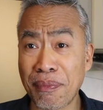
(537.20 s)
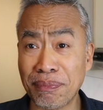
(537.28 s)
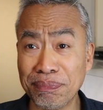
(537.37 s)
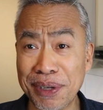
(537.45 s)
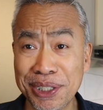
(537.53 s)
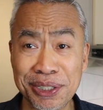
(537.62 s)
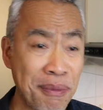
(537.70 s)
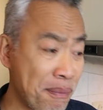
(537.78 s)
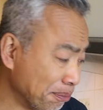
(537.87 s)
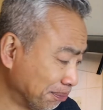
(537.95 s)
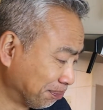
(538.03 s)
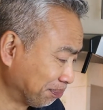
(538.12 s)
Miss,
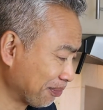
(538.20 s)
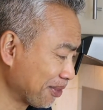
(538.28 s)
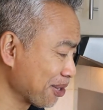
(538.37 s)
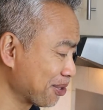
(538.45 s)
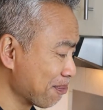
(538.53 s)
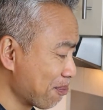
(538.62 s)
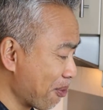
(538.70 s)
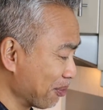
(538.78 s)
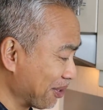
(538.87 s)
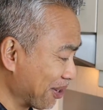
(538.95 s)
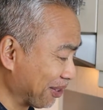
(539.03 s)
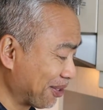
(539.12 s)
there's a bone
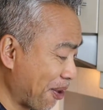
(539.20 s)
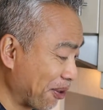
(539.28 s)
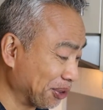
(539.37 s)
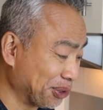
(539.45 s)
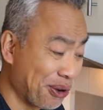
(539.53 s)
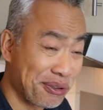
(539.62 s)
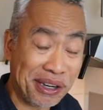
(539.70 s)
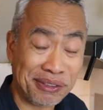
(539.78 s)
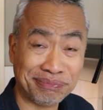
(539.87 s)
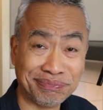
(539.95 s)
in it. Sorry.